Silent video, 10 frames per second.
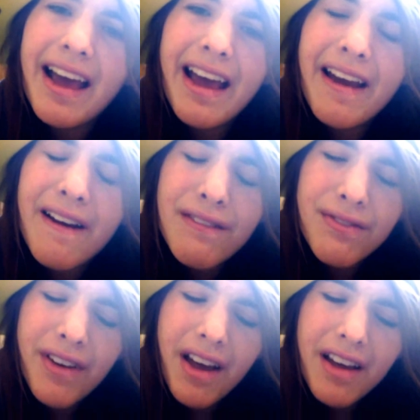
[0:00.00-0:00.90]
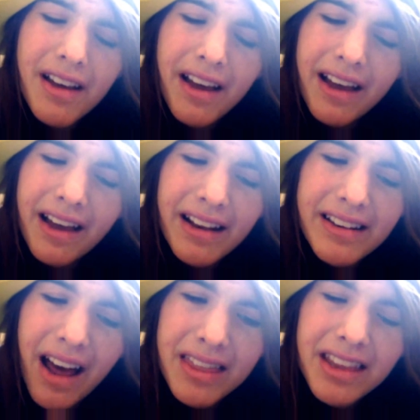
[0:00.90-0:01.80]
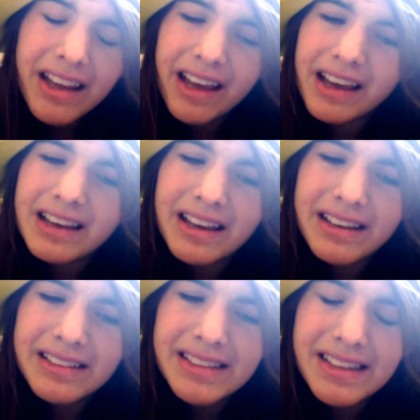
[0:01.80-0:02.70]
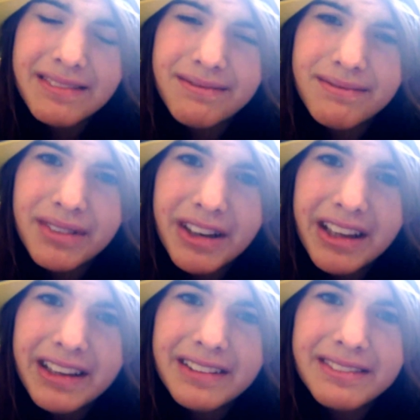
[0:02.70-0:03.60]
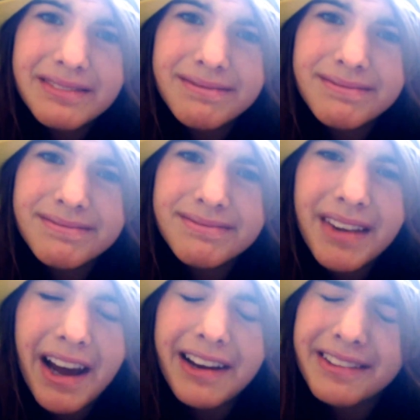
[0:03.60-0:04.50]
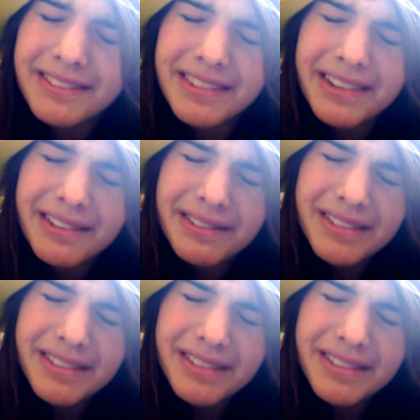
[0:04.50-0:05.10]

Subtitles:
if nothing is really, I don't know.